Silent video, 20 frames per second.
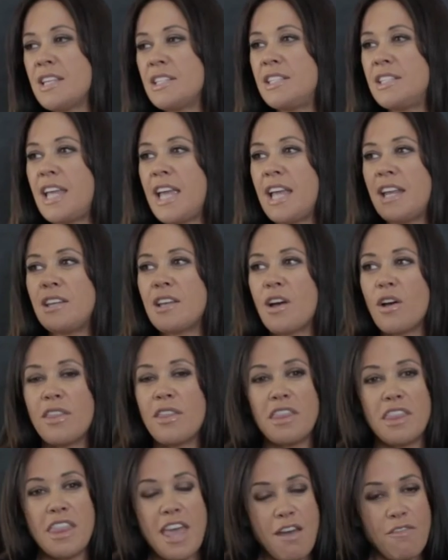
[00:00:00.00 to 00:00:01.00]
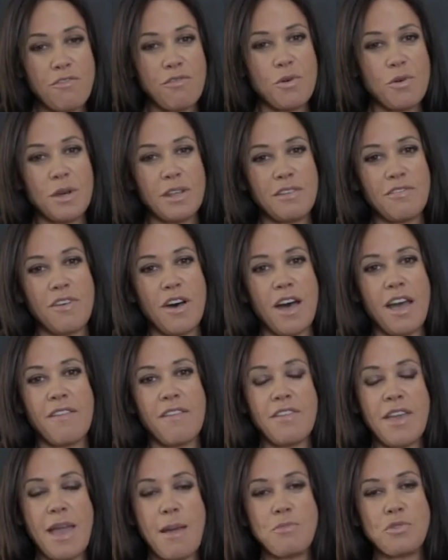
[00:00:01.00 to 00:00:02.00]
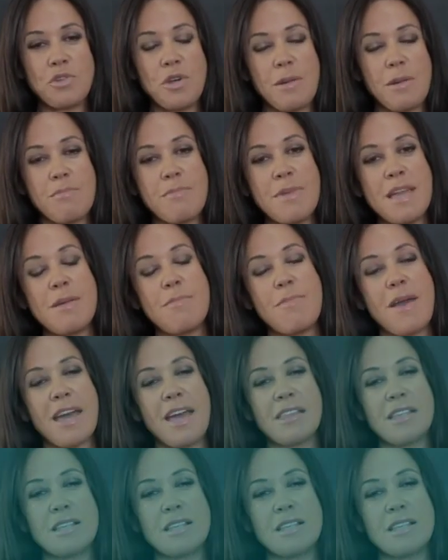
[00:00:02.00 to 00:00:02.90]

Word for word: Stand that forty-five, capturing me back